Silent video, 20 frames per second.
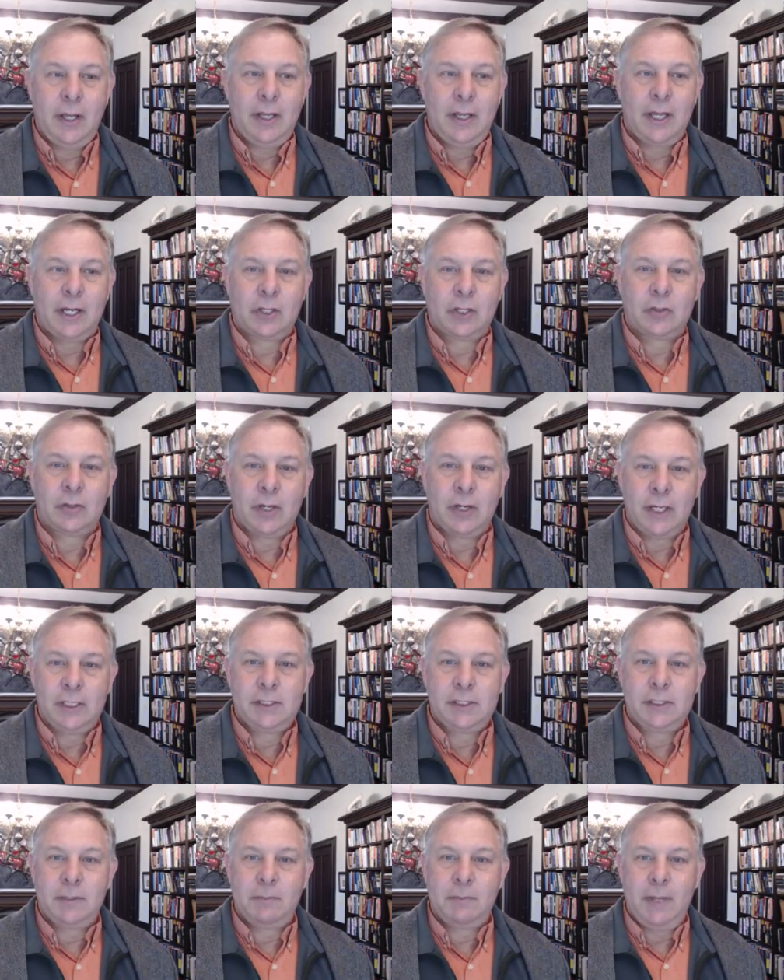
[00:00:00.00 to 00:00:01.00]
that
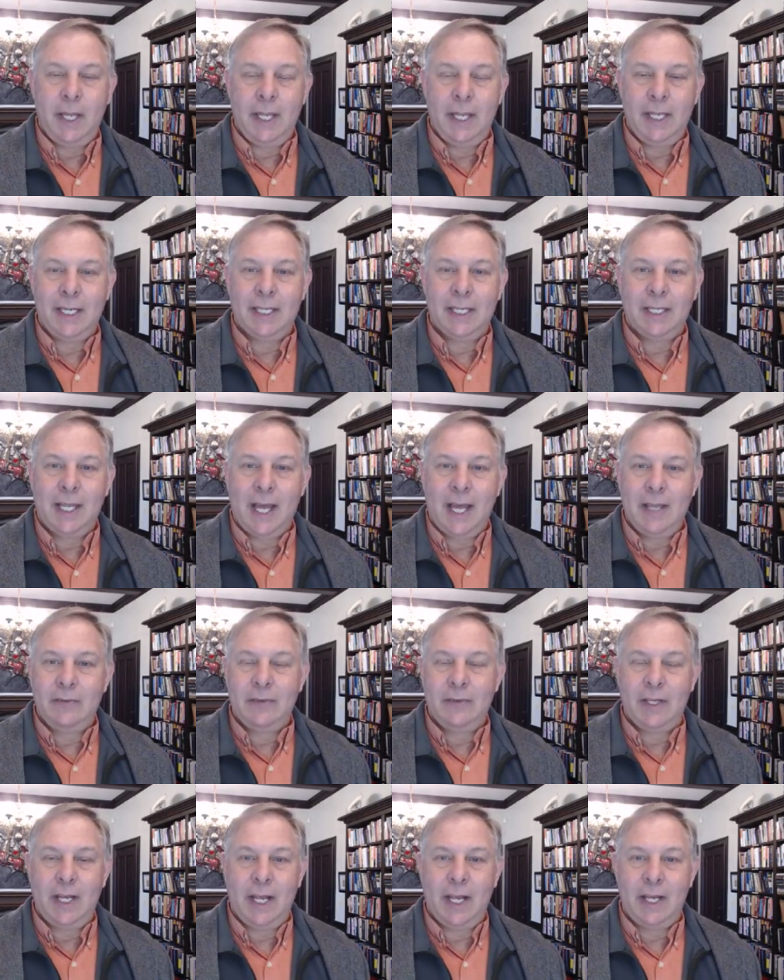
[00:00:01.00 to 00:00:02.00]
Christ may
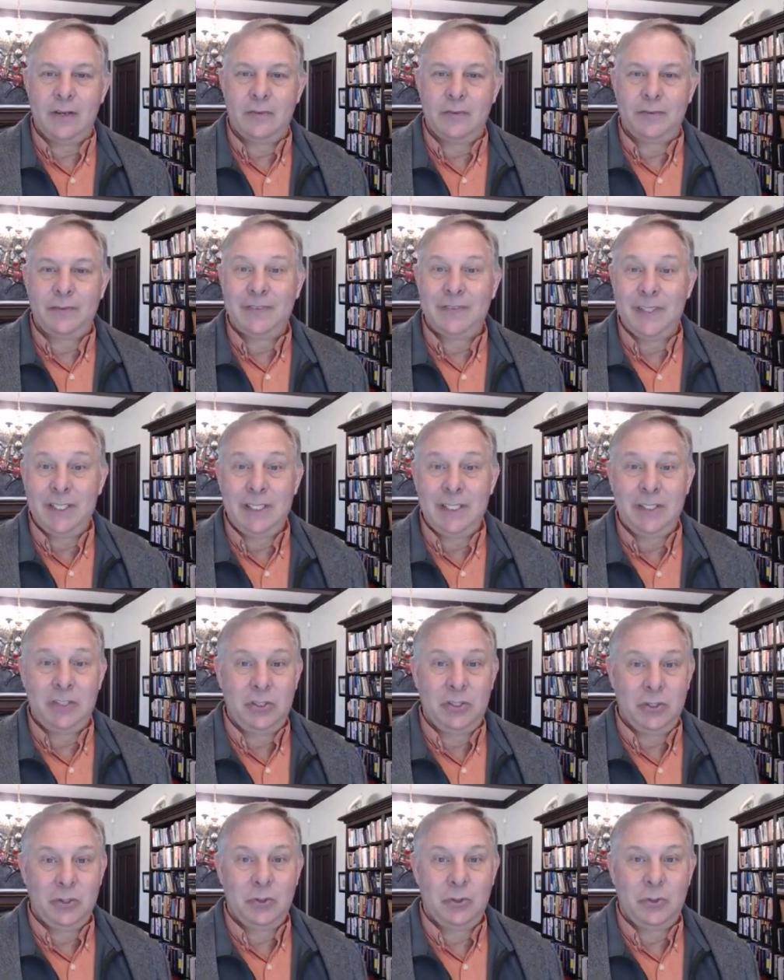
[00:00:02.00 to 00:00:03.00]
enliven and feed
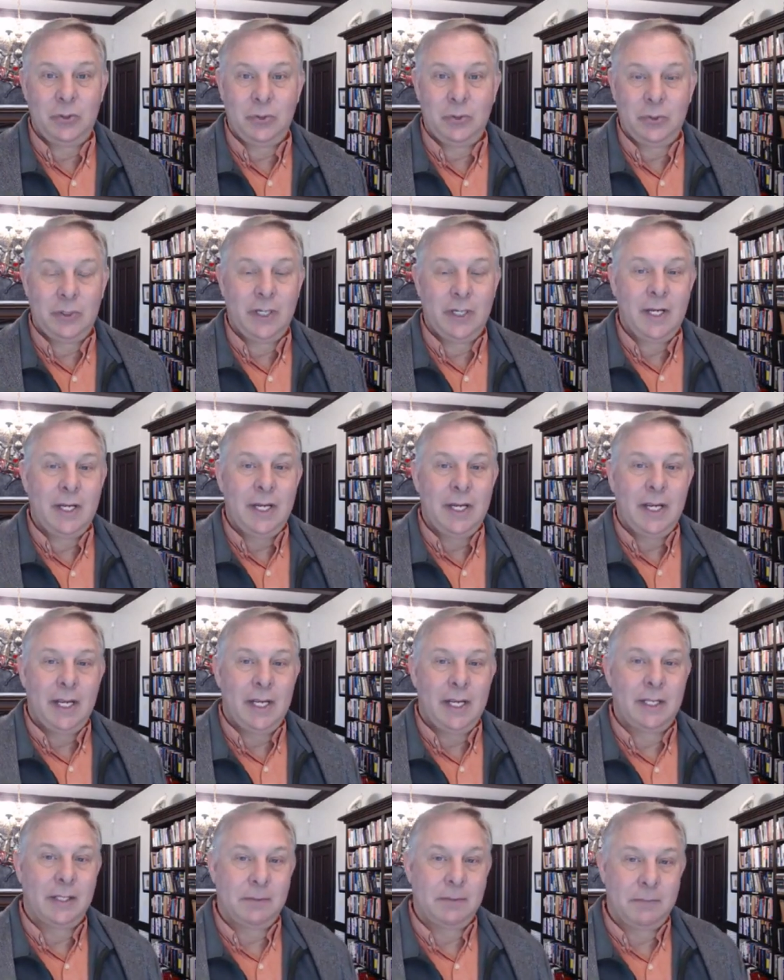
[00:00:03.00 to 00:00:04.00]
you
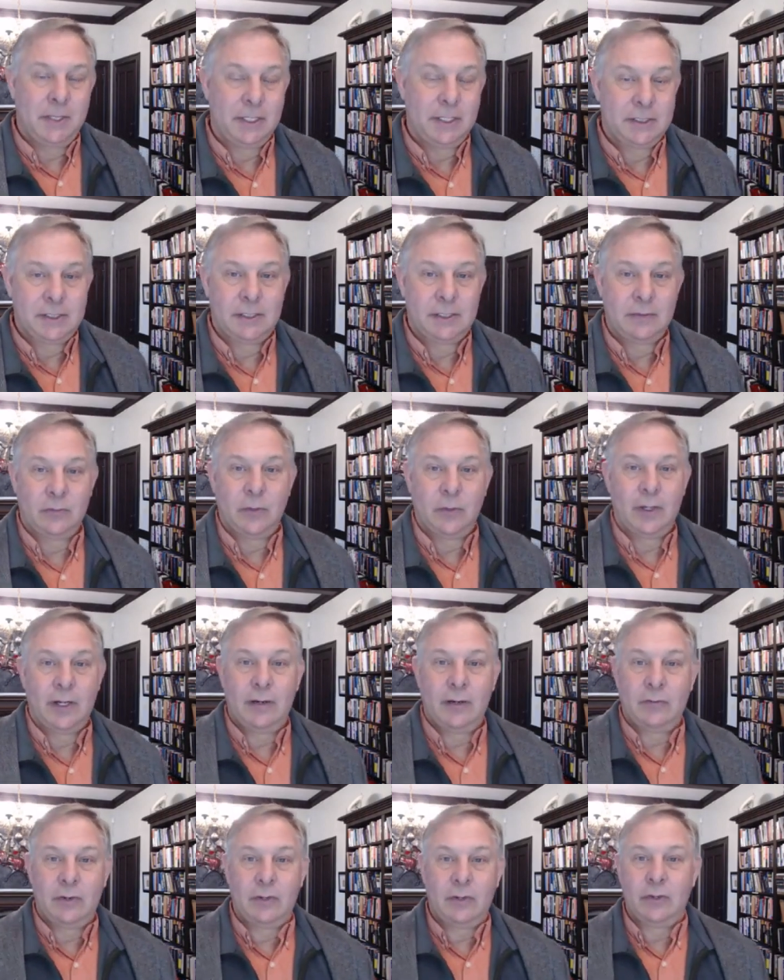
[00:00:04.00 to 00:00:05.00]
in the midst of
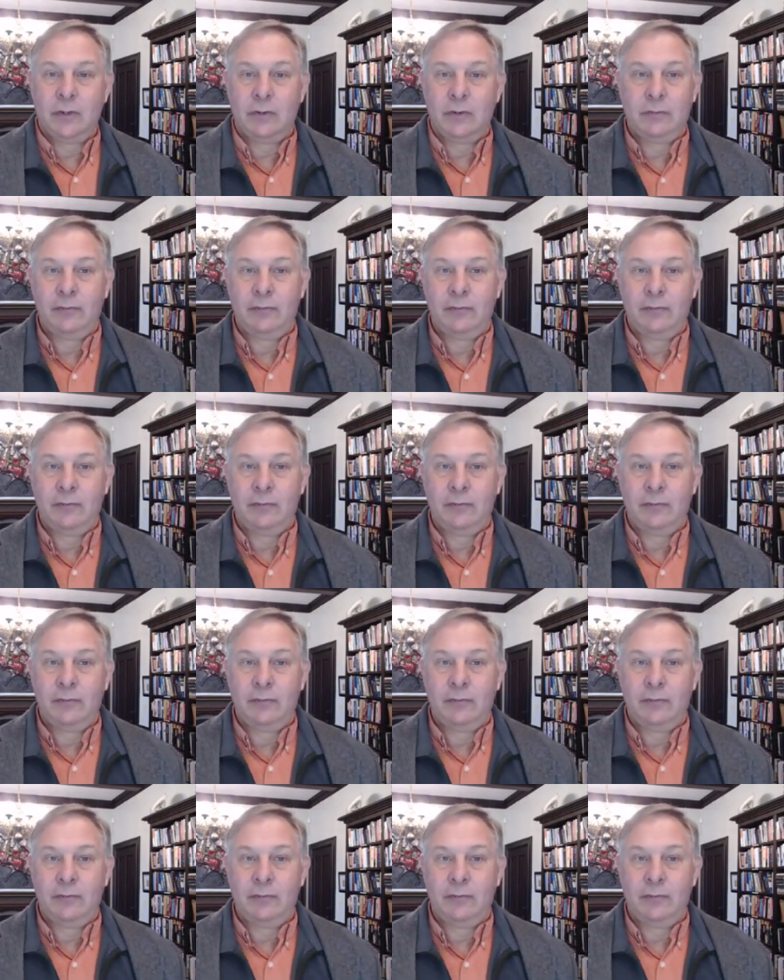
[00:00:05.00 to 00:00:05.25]
whatever